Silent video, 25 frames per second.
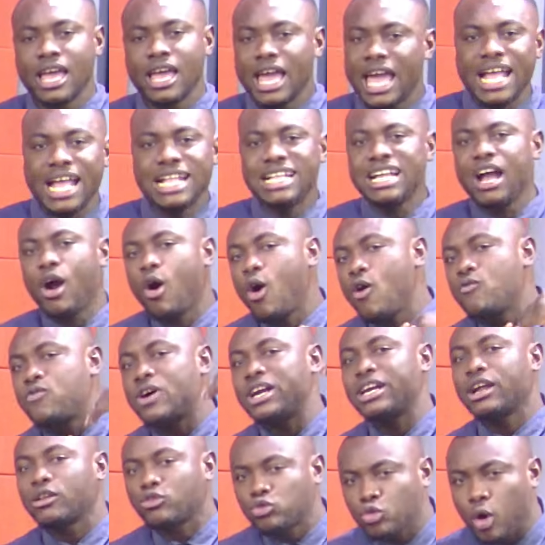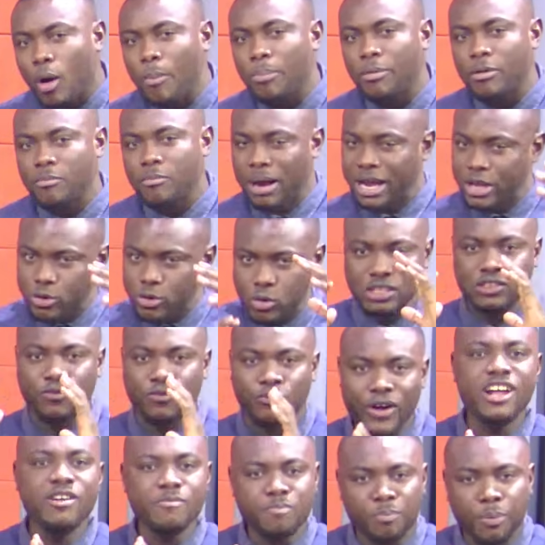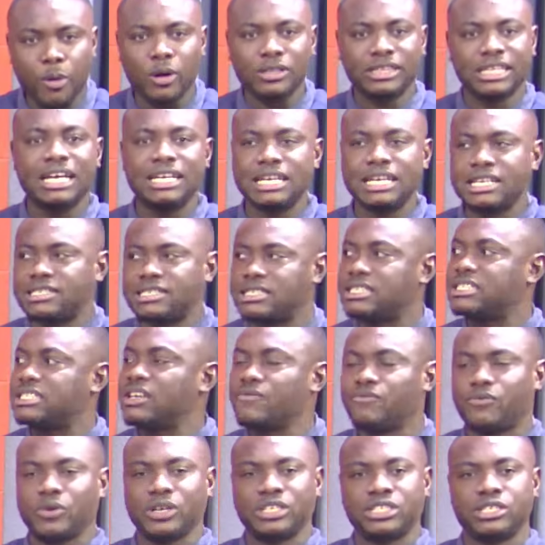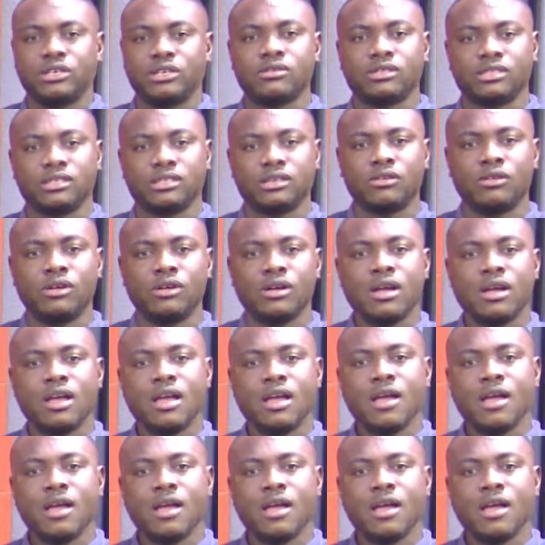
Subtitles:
And over the top, but he was very important this season for Chelsea, you know.